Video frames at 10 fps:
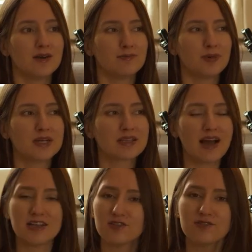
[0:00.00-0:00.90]
but
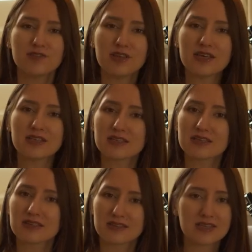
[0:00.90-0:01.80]
I don't think
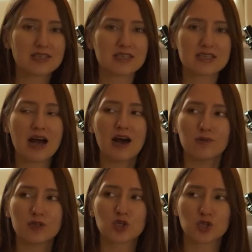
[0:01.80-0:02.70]
this is
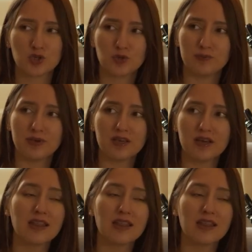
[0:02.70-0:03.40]
how it should be.